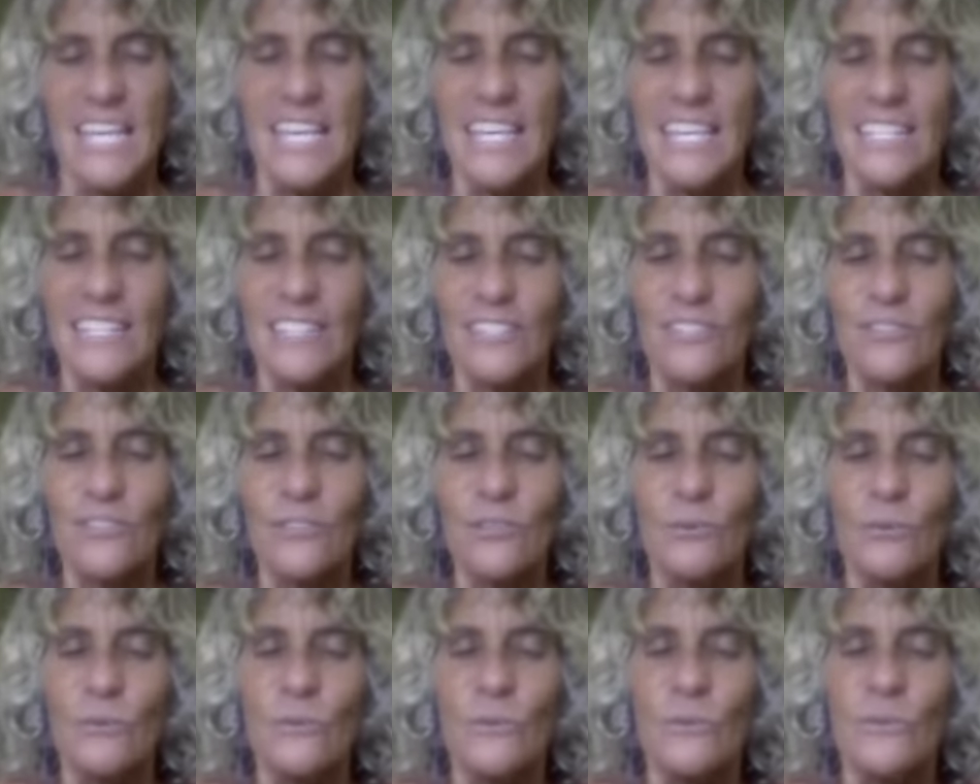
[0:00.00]
is
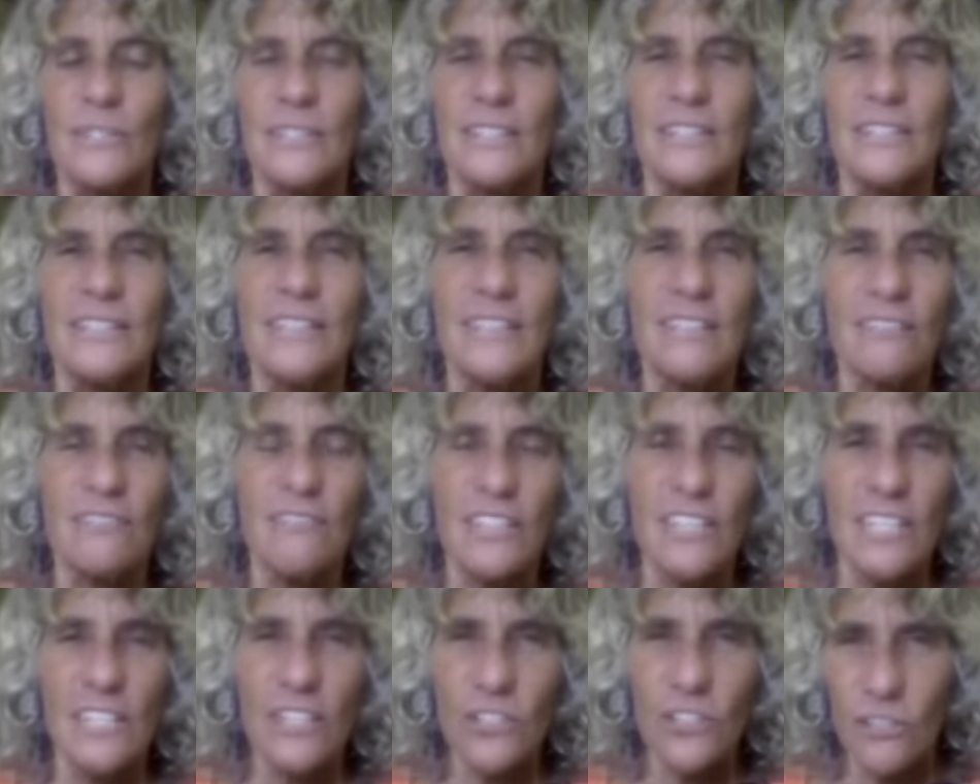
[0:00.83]
to give
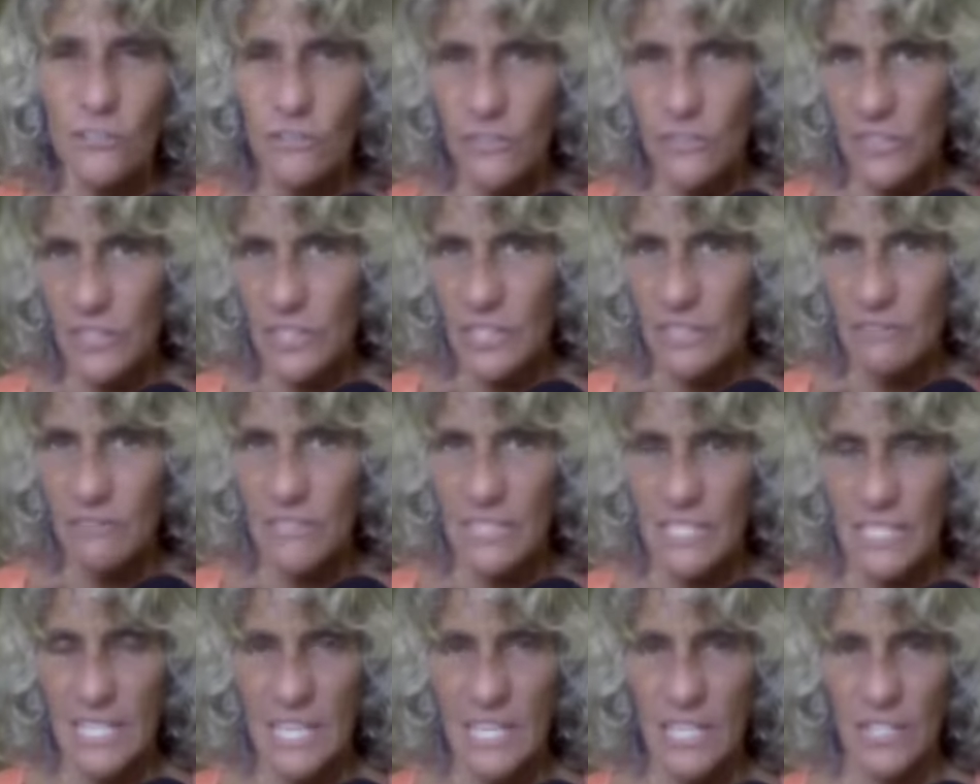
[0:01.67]
each of you the
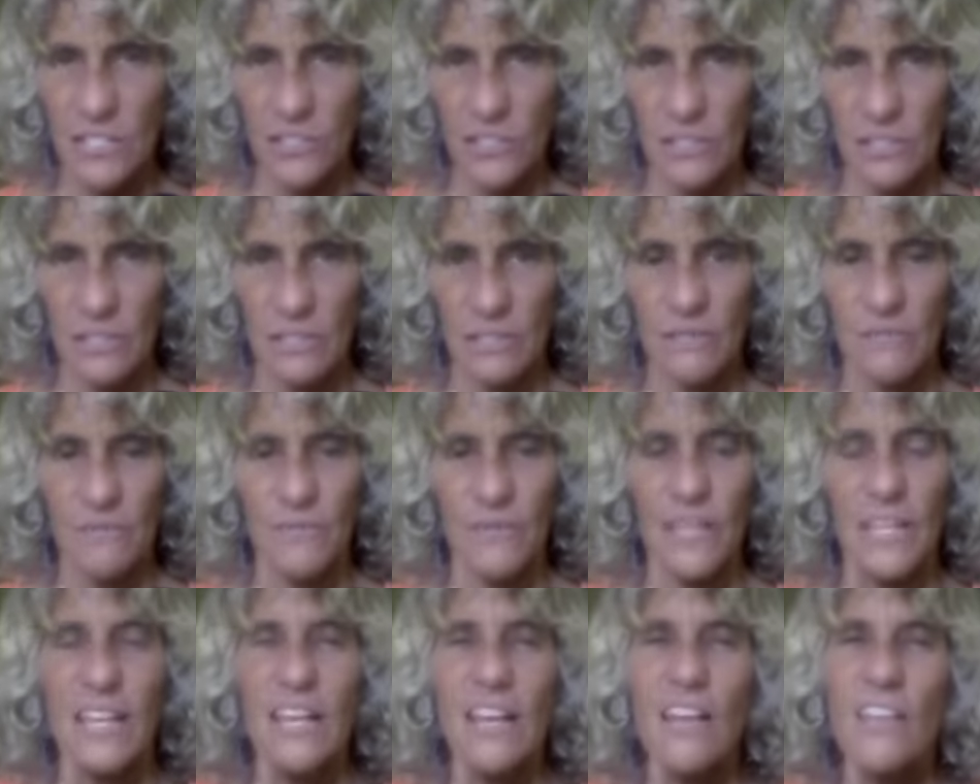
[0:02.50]
invitation
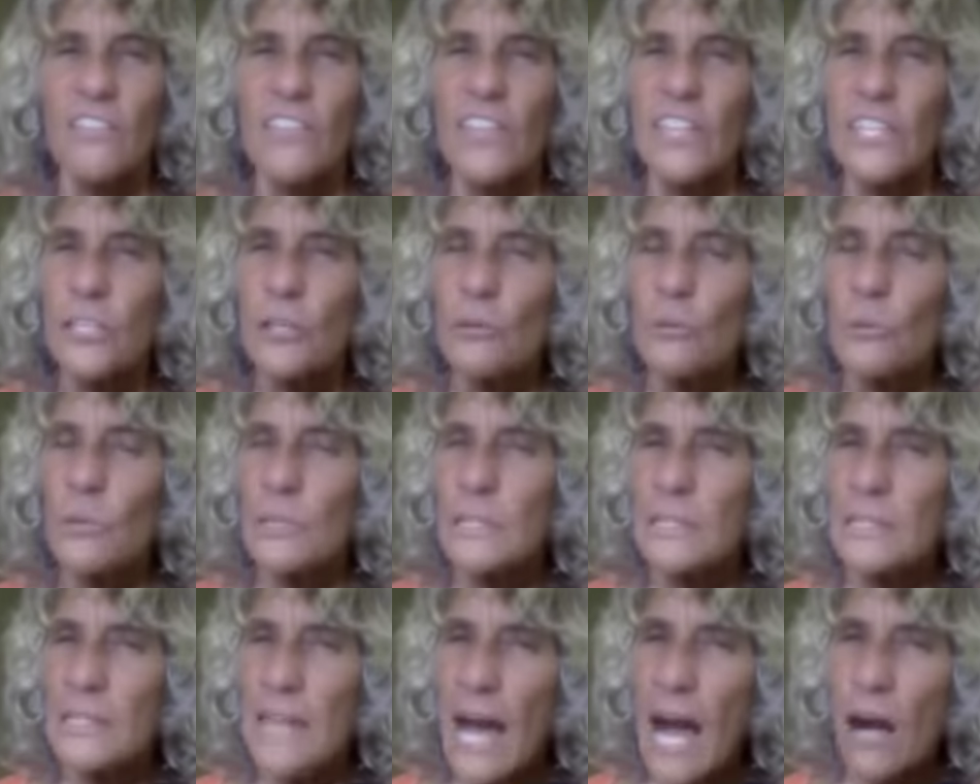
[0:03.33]
that you
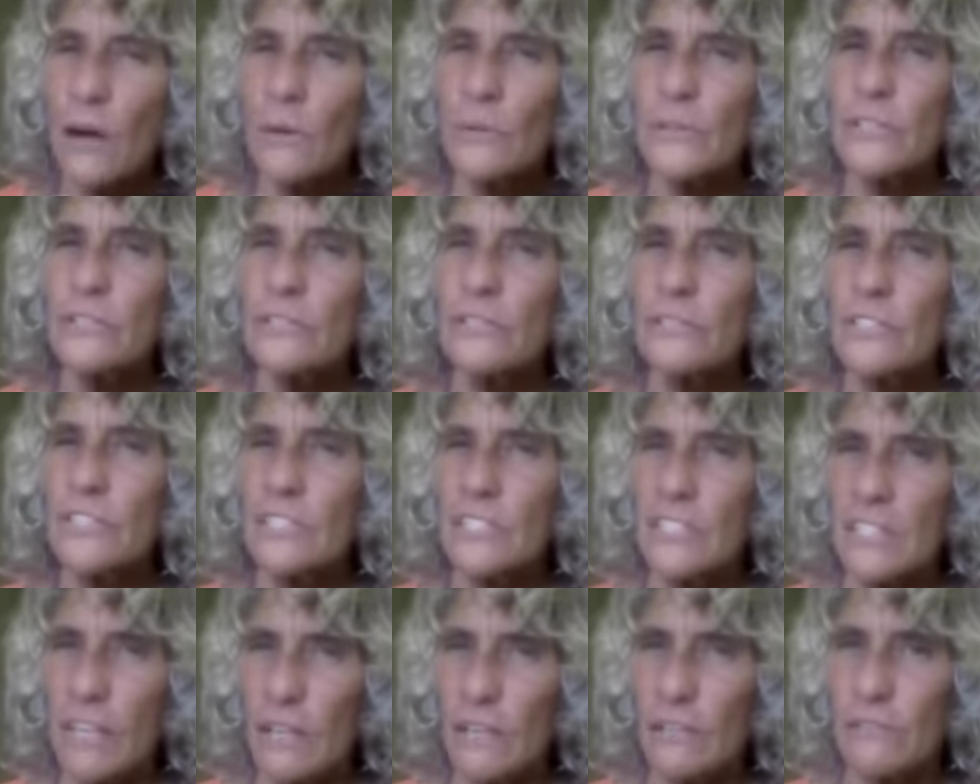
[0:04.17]
allow
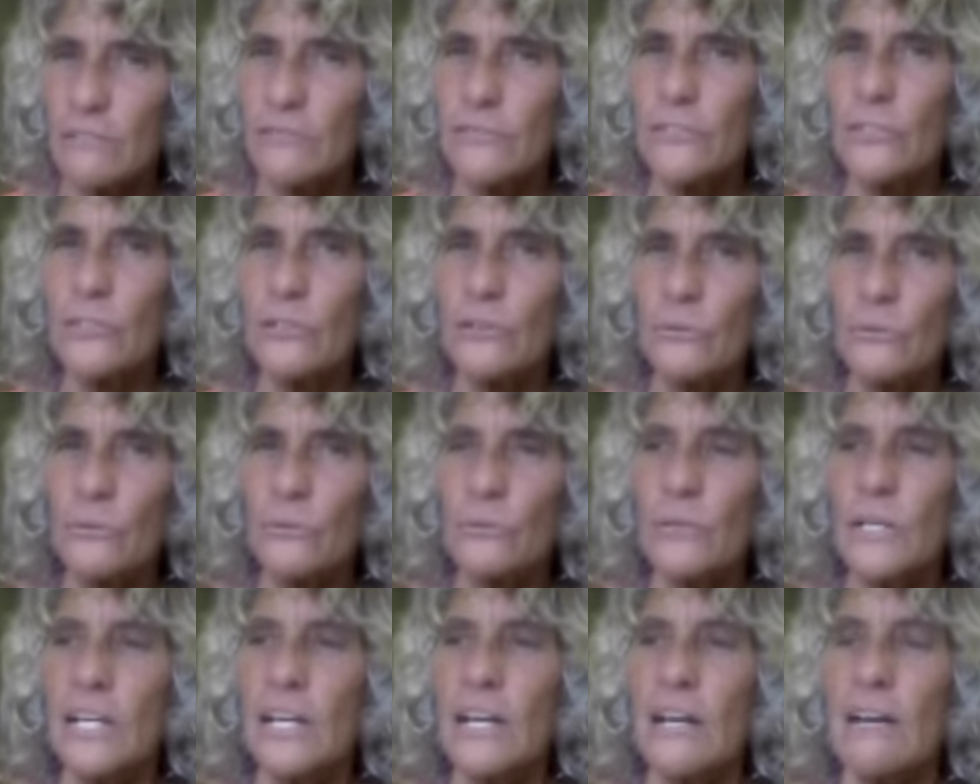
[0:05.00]
yourself
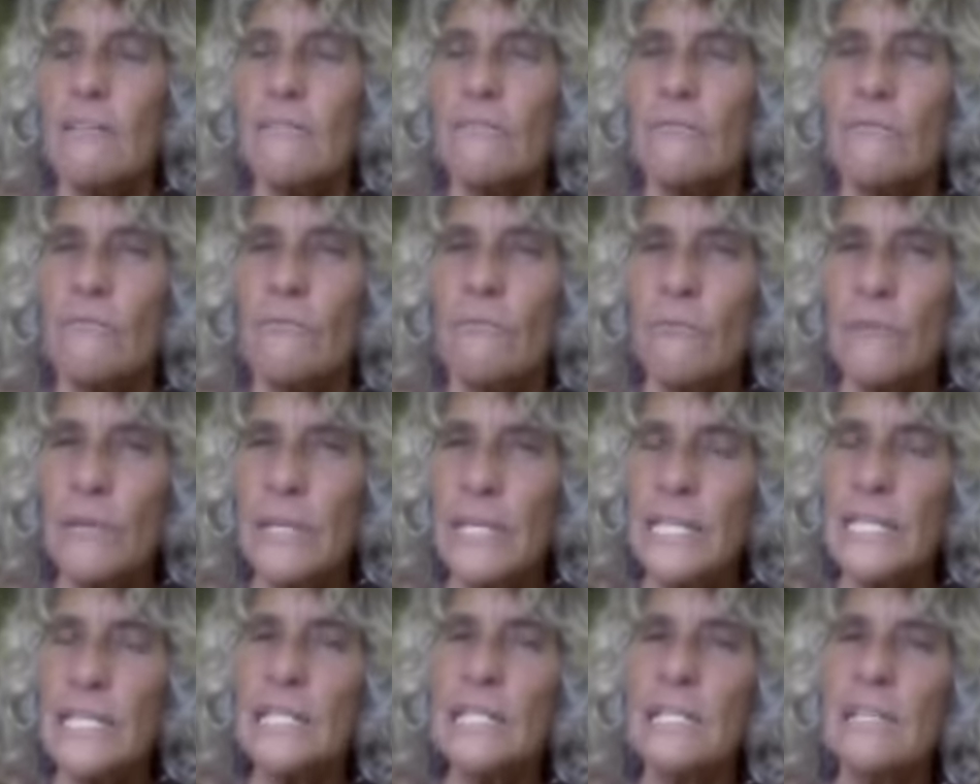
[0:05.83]
to
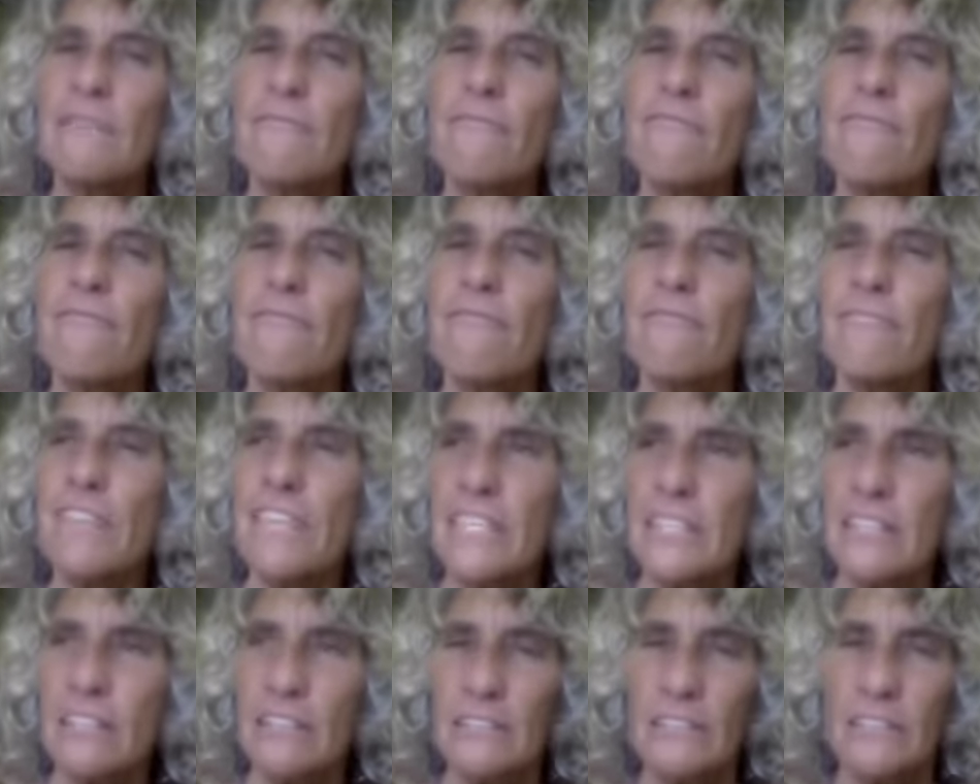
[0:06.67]
really
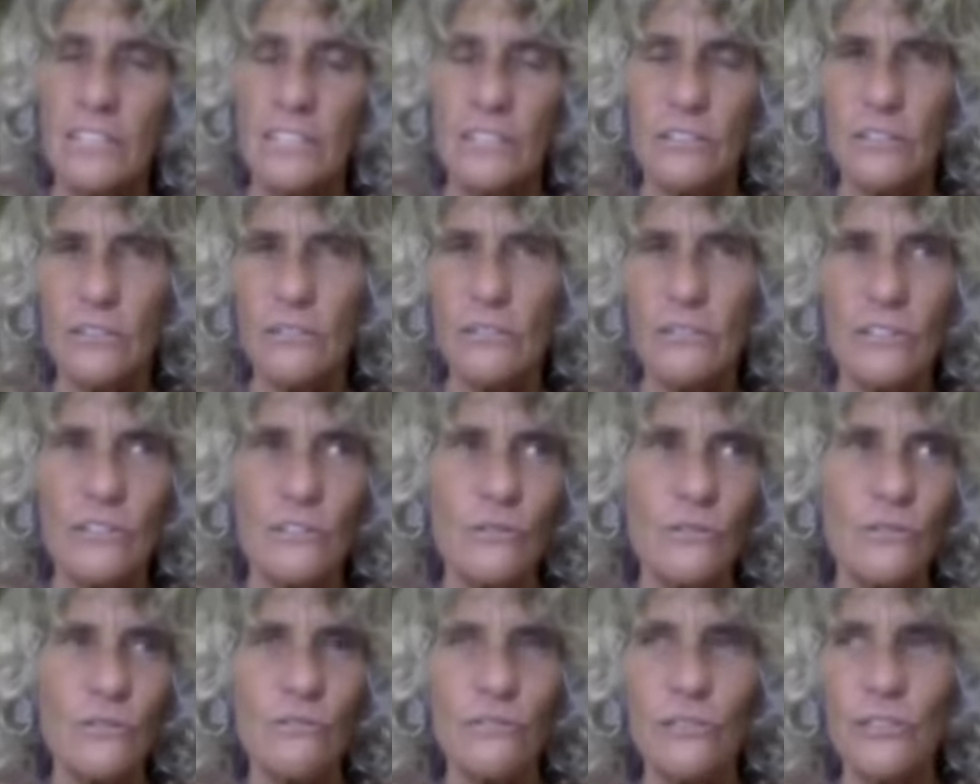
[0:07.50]
feel, you know, sort,
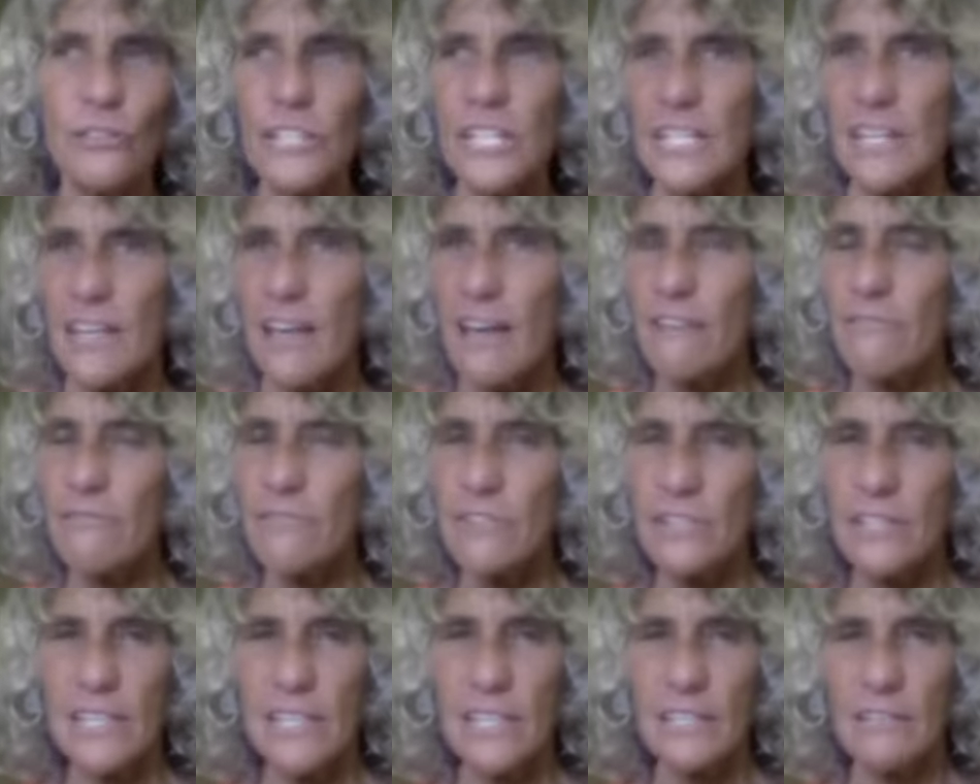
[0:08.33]
sort of look at
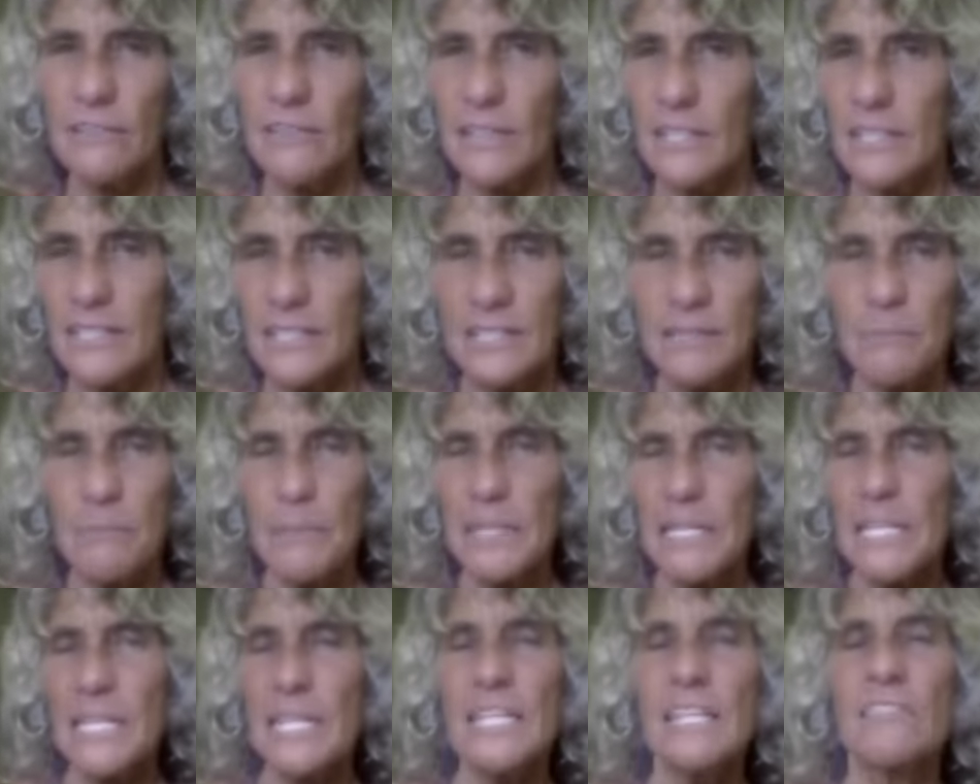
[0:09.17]
everything and
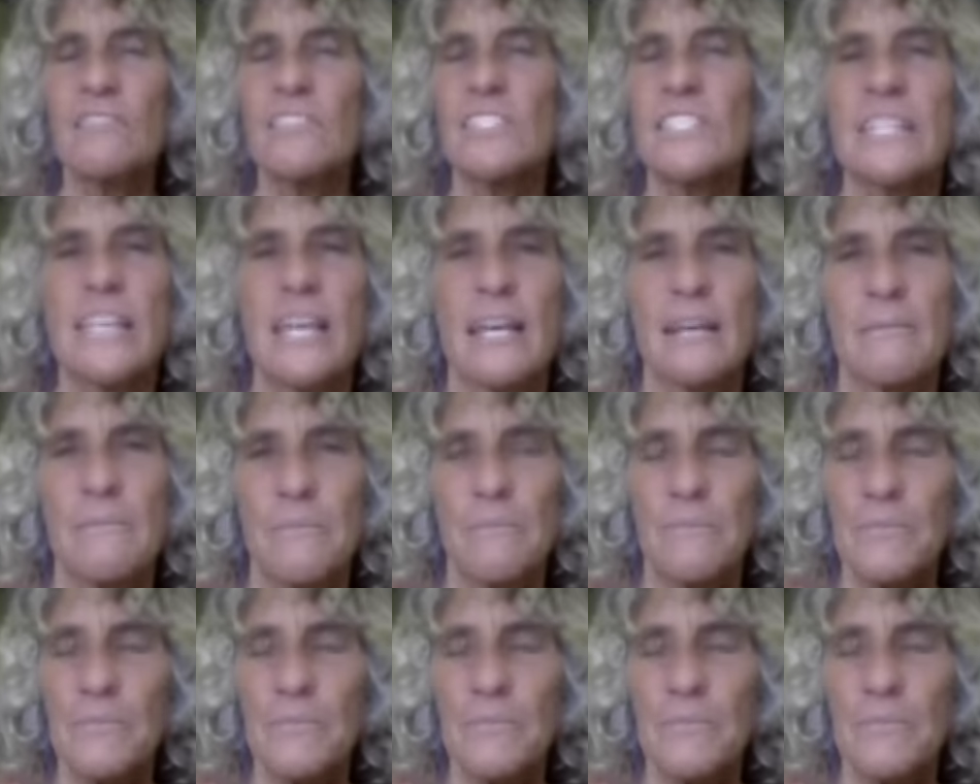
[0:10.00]
pick a given day